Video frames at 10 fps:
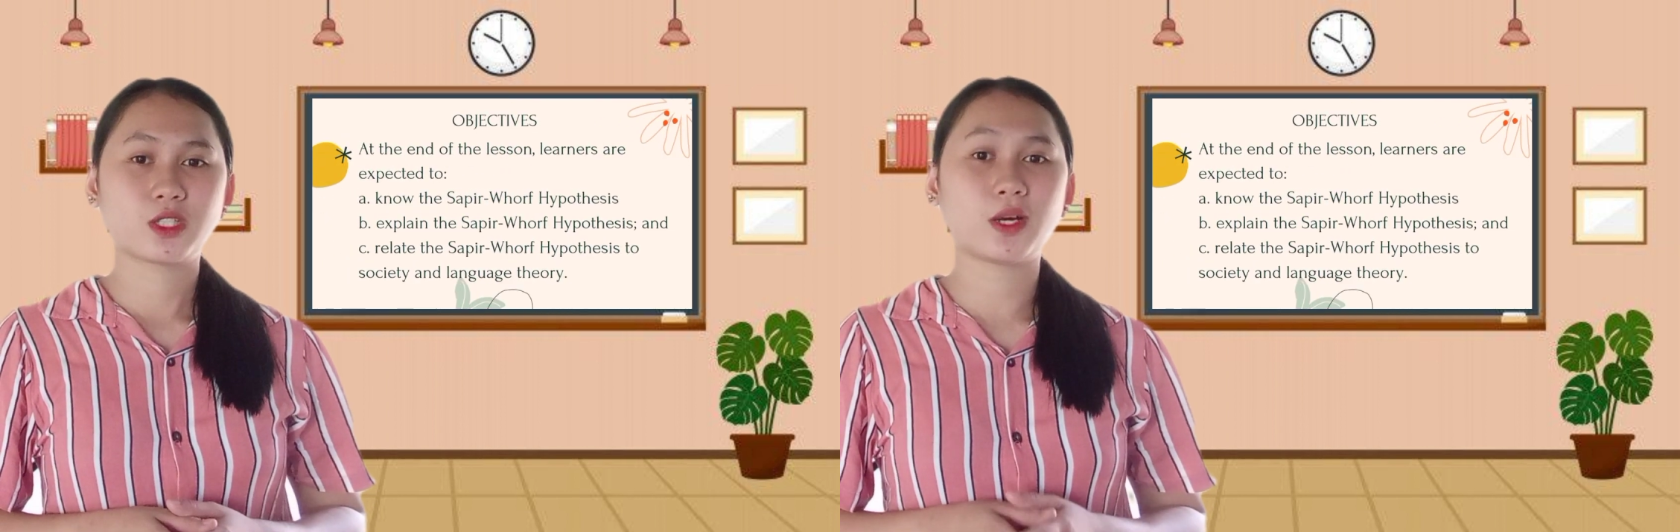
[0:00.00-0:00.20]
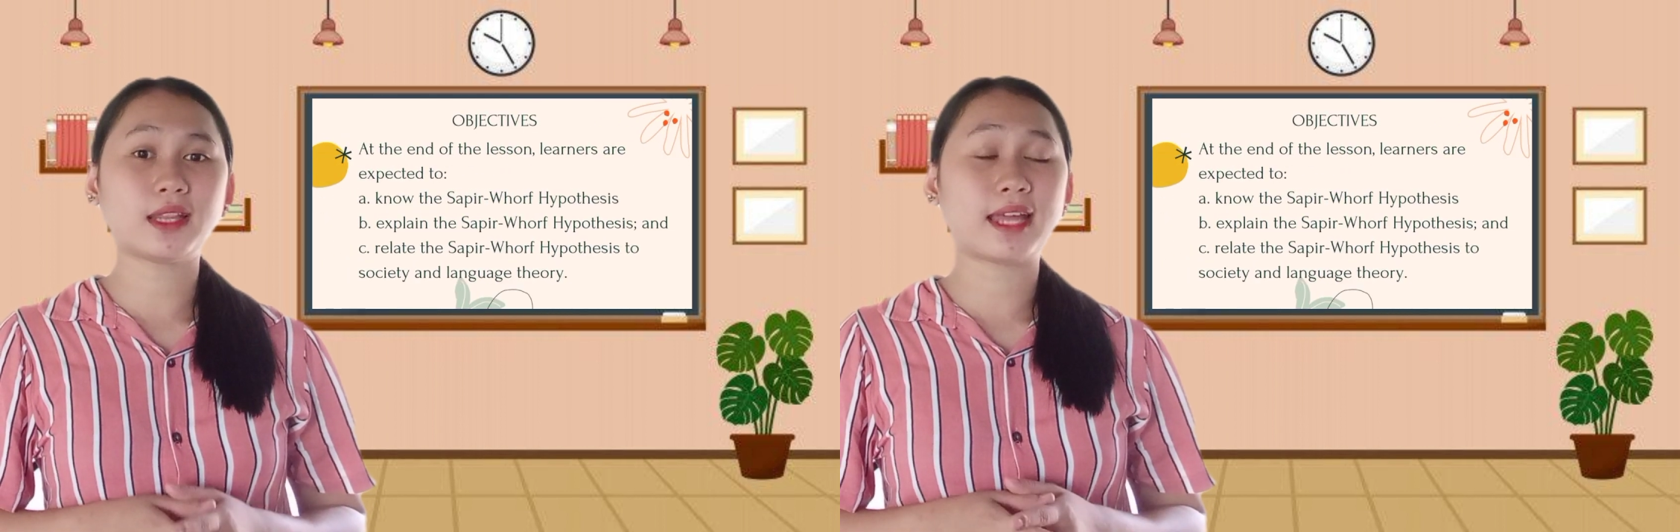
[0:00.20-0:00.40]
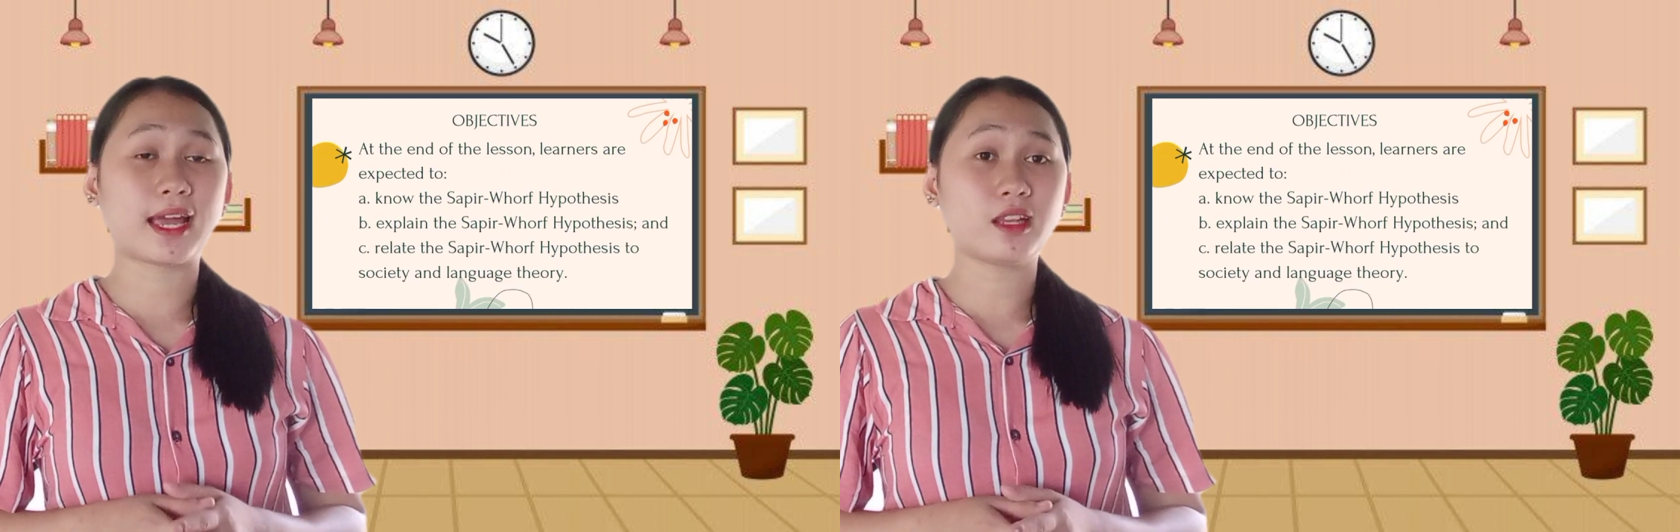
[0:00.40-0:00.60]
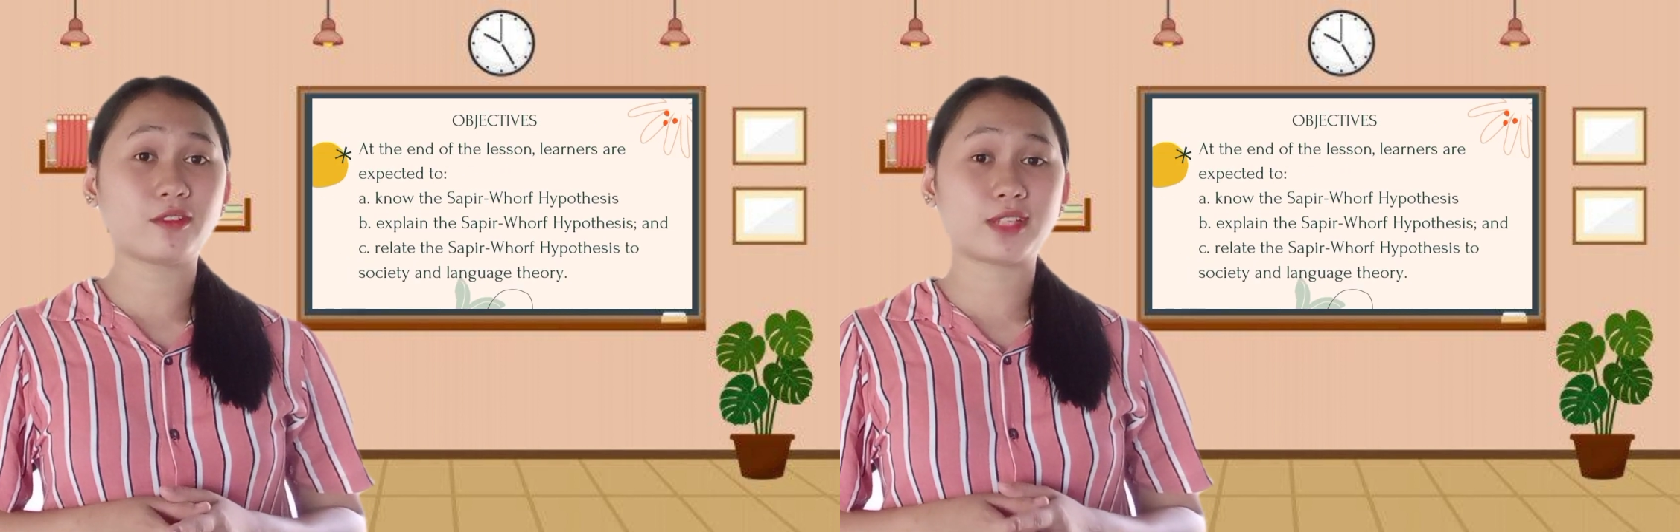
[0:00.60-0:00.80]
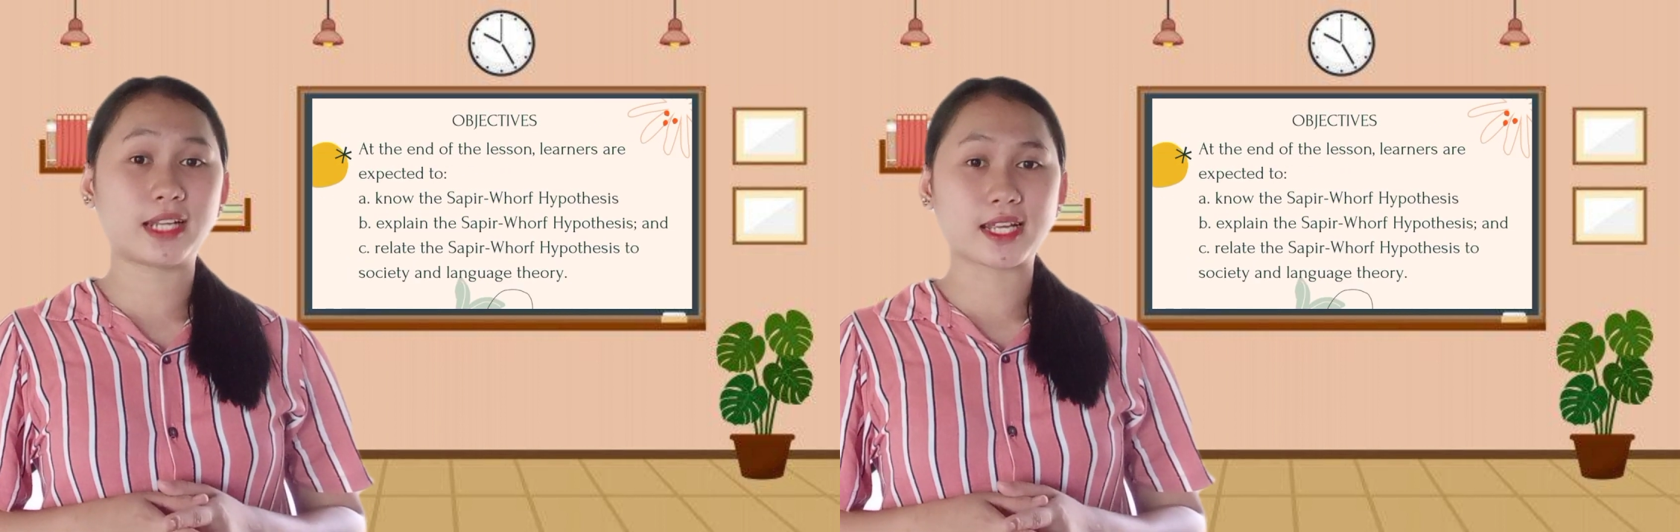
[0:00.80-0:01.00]
So at the end
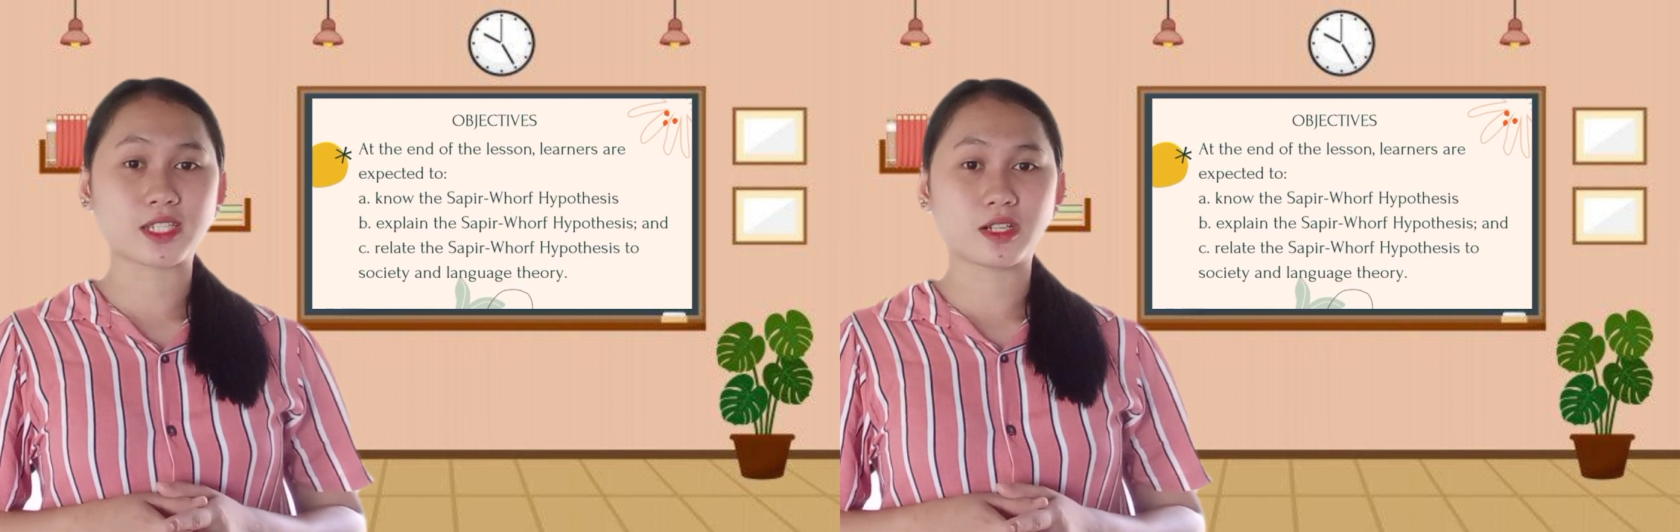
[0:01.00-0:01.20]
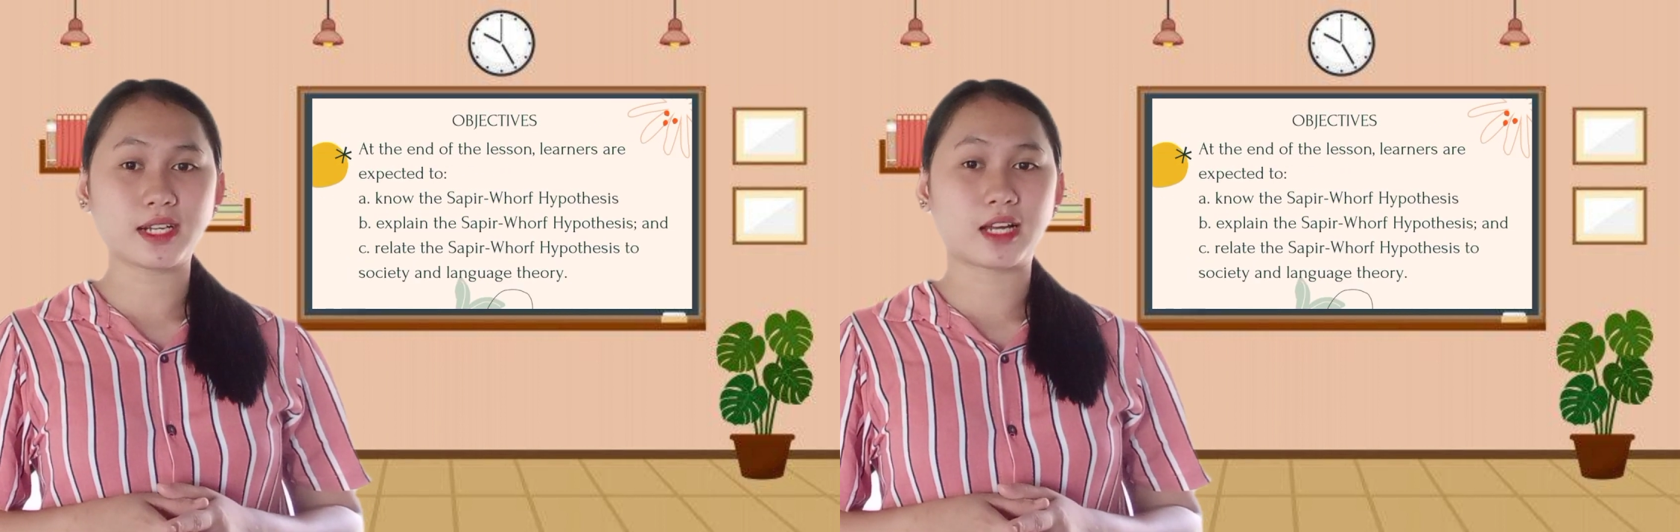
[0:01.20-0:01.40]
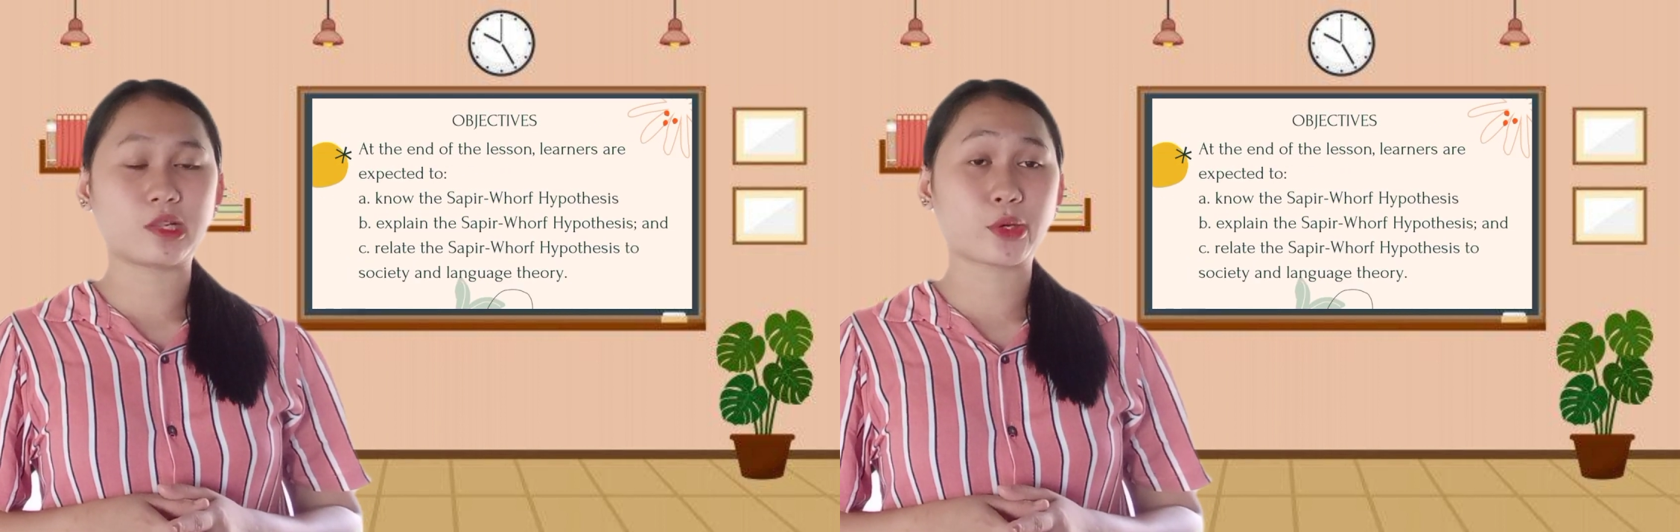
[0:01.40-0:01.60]
of the lesson,